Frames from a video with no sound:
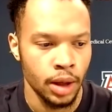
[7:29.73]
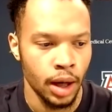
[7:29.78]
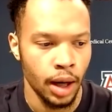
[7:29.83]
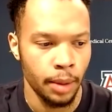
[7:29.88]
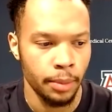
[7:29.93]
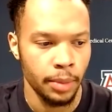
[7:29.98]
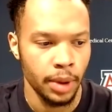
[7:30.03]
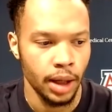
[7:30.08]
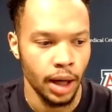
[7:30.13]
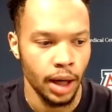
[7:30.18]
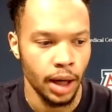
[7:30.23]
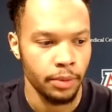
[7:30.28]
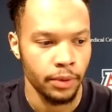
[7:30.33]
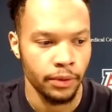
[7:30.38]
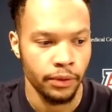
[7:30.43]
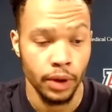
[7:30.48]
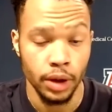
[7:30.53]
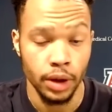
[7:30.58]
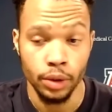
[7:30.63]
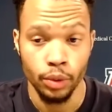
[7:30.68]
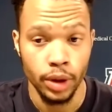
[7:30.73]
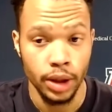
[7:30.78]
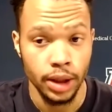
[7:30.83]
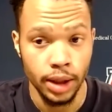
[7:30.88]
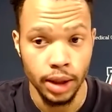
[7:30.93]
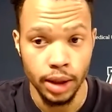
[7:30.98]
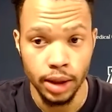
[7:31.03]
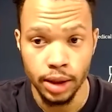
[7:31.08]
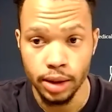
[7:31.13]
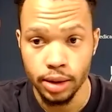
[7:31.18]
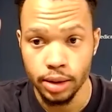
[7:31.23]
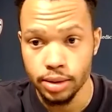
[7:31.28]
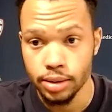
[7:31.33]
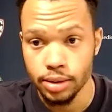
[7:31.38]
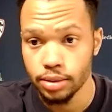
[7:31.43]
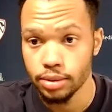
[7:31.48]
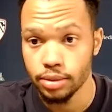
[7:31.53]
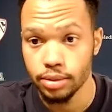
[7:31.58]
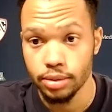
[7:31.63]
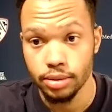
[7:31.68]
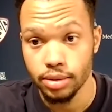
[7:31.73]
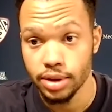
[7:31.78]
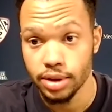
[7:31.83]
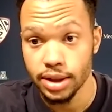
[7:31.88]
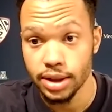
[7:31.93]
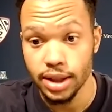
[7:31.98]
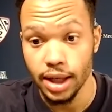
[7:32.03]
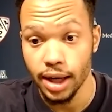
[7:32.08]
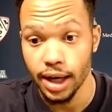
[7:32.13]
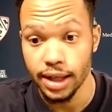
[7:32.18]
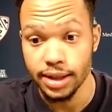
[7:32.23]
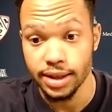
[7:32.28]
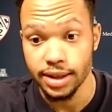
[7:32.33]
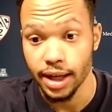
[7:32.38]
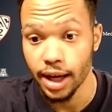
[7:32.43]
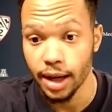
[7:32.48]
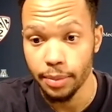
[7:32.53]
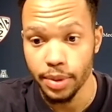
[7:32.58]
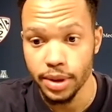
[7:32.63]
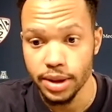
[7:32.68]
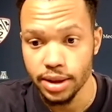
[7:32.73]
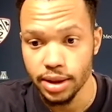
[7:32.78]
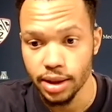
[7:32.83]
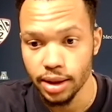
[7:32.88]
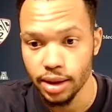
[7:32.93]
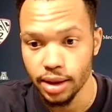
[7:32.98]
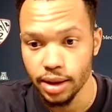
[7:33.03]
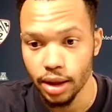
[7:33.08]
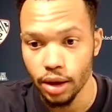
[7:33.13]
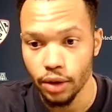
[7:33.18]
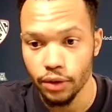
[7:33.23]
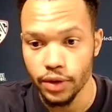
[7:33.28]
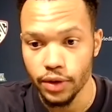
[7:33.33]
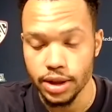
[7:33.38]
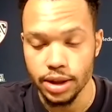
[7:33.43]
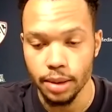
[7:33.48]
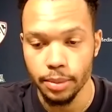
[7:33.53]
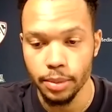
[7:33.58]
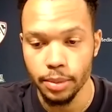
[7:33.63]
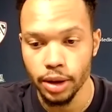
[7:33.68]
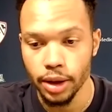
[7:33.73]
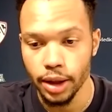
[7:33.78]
I mean, I've been feeling really good since I got to campus and over the summer,